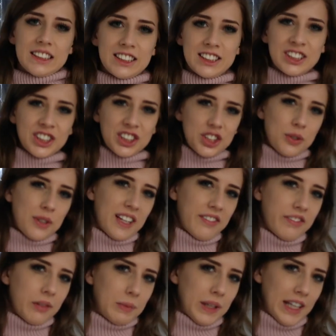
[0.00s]
It's not doing it
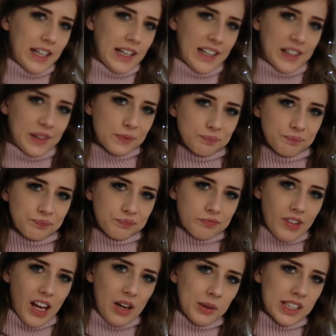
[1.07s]
for me.
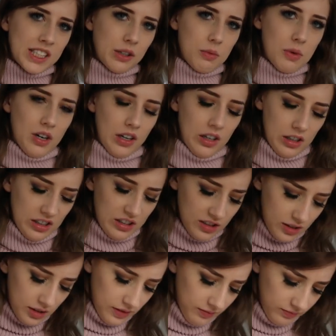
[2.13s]
I wish it
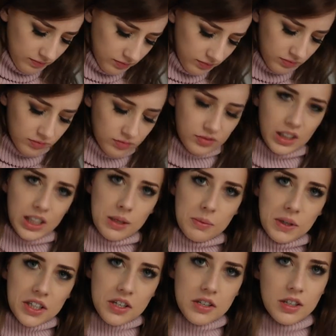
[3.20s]
was,
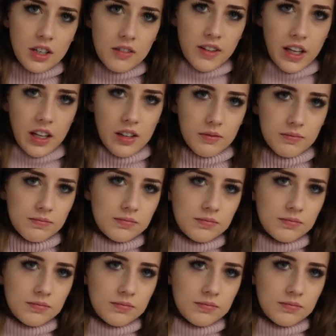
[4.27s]
but I don't love it.